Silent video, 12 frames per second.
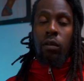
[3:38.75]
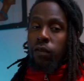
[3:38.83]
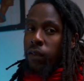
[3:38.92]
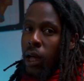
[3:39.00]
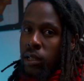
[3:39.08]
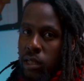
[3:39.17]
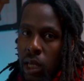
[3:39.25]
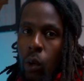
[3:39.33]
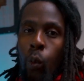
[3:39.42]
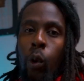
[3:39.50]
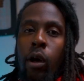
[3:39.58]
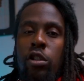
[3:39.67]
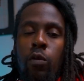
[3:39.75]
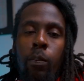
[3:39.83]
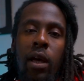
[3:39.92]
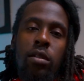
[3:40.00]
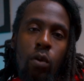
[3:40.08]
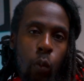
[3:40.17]
In fact, it works
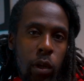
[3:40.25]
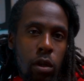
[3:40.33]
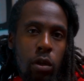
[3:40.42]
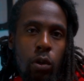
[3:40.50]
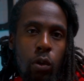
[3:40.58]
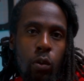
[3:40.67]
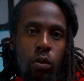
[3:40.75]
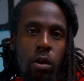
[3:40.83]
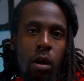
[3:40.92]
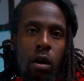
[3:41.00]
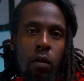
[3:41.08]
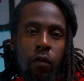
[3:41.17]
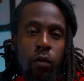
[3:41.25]
better when you use uh,